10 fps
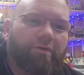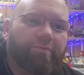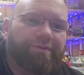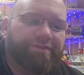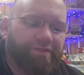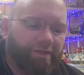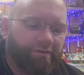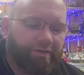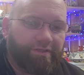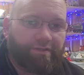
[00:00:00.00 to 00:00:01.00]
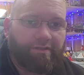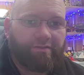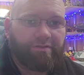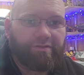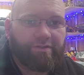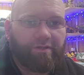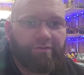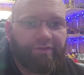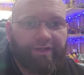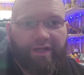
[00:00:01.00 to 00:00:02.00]
Love, peace, and chicken grease. There's, you
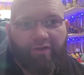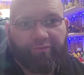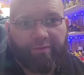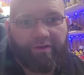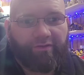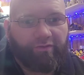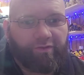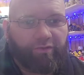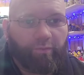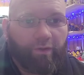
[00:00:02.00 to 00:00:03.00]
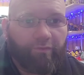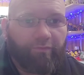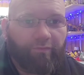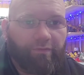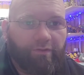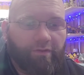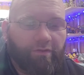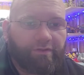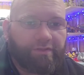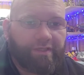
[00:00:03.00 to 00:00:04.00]
know, the announcement is on the 24th, you know,
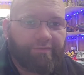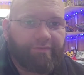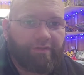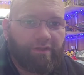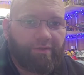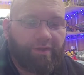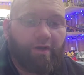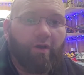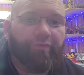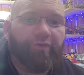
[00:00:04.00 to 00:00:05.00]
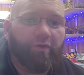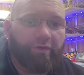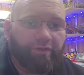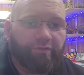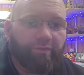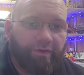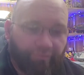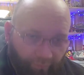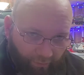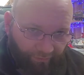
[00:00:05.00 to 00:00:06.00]
on the 17th. And also on the
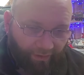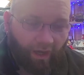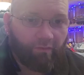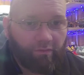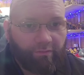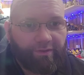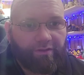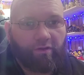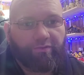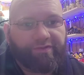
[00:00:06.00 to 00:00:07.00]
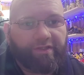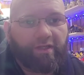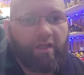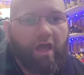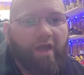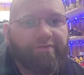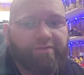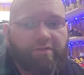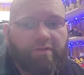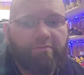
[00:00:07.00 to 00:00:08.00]
24th, I will be hosting a live
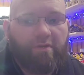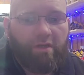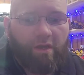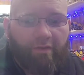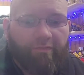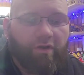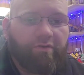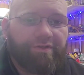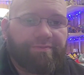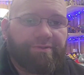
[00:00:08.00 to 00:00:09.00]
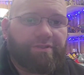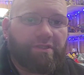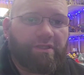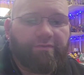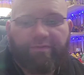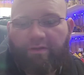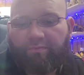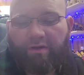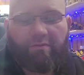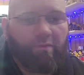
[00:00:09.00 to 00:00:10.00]
stream for Christmas Eve. And
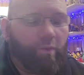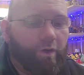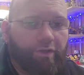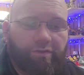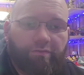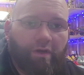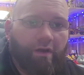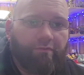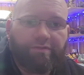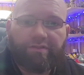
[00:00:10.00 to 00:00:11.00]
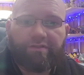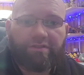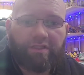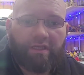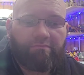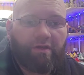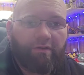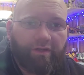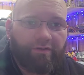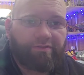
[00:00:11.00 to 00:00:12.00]
probably 1 or 2 hours just to say
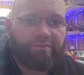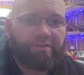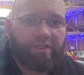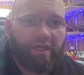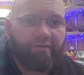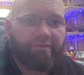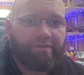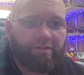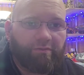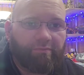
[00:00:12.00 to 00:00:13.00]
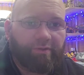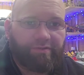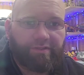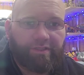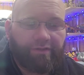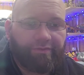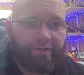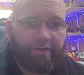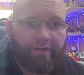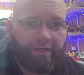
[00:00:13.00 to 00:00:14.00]
Merry Christmas to every single person out
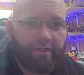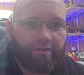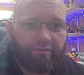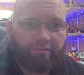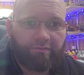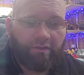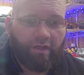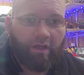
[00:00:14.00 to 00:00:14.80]
there. And then